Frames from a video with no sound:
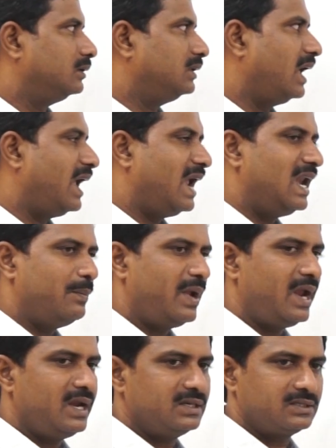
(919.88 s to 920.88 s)
The
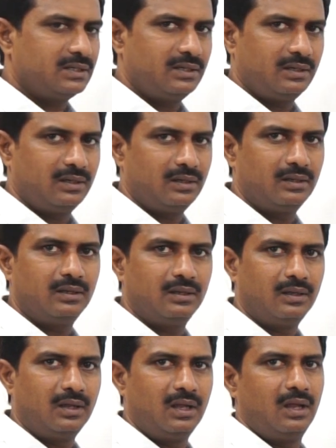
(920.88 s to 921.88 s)
elements
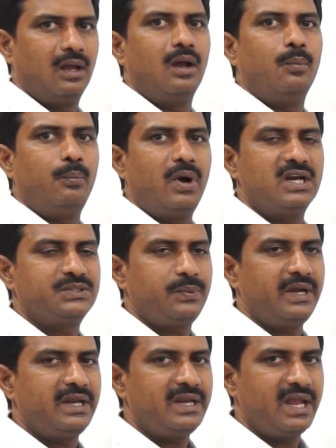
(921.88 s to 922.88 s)

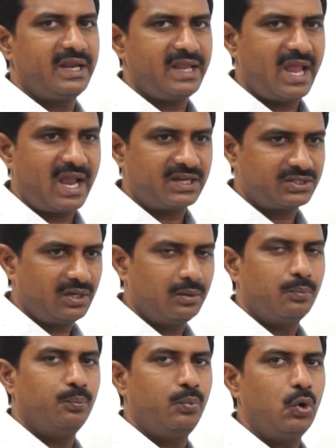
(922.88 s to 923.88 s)
participate in a
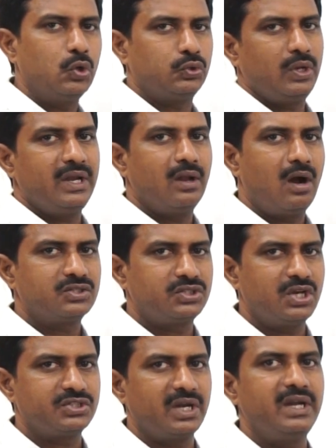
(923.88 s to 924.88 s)
reaction, both in
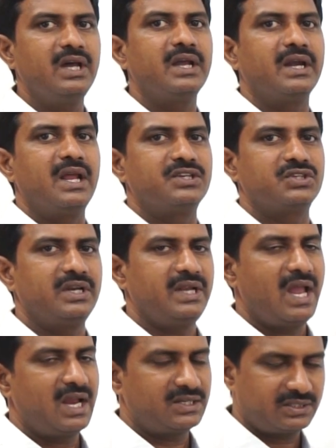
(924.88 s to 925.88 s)
oxidation and reduction
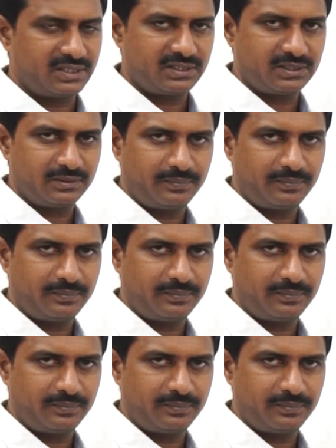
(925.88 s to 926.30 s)
reactions.